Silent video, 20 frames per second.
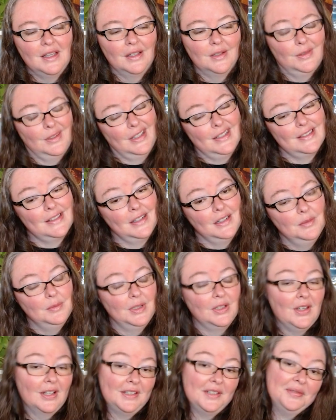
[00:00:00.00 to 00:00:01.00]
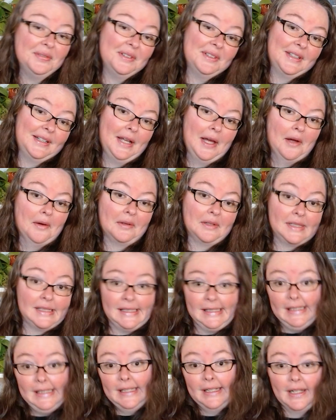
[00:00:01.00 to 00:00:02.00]
That's going to be a lot different than how an
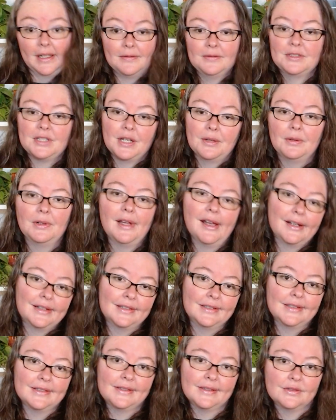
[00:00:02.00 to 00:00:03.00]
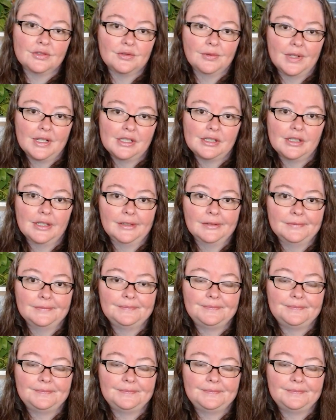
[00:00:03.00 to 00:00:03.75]
ENFJ would act in this situation.